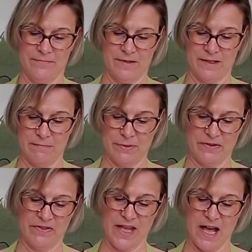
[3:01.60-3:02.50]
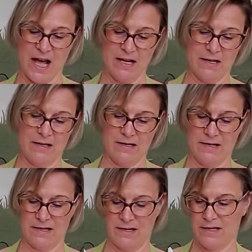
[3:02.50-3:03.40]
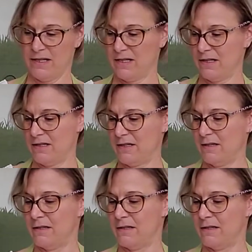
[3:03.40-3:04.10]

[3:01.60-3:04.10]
and put that in,